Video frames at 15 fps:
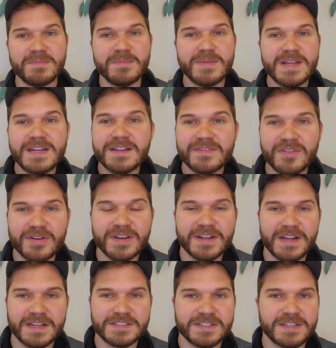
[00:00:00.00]
meaningful
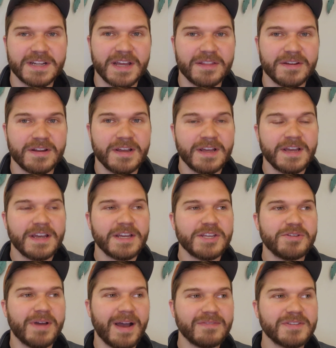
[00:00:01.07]
connection together,
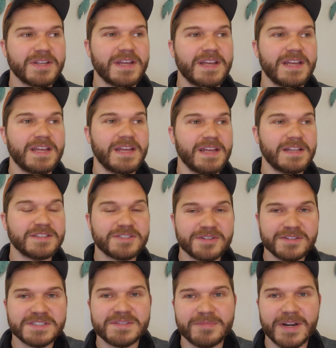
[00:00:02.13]
you have to
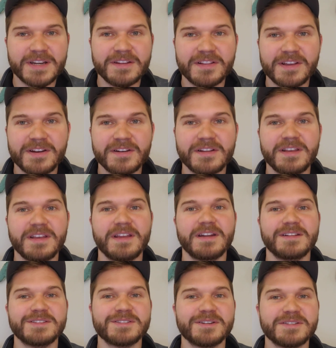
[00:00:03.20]
insert some regularity and
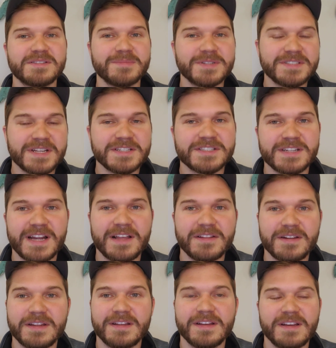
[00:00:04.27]
insert some
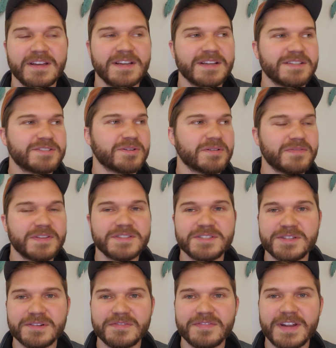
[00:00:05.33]
intentionality. So if this
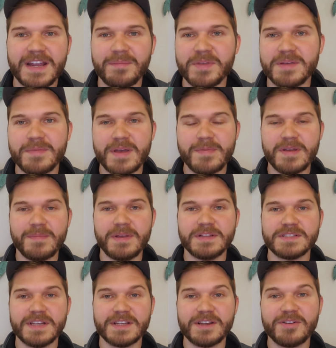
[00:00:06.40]
is your family, maybe it
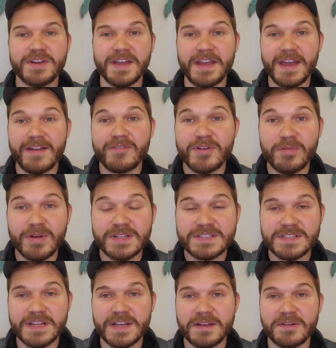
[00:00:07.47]
means like, okay, every
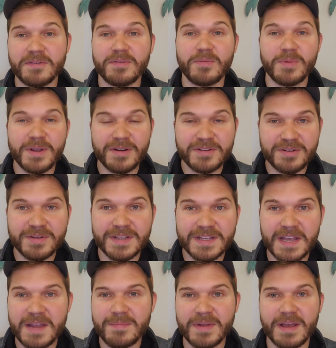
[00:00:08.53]
Wednesday we are doing
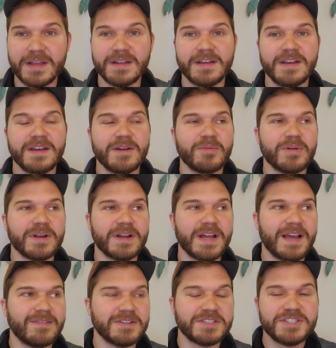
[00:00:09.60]
game night. We're going to
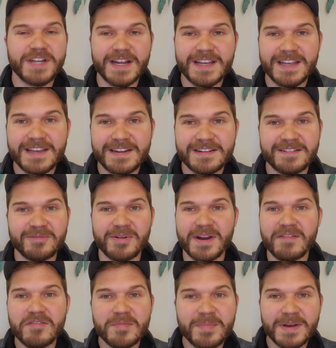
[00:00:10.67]
have a check-in where
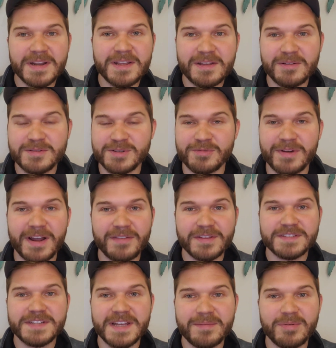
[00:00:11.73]
everybody who's around
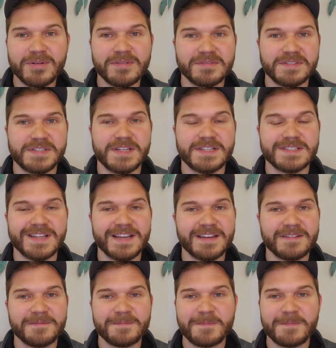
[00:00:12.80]
the table says like,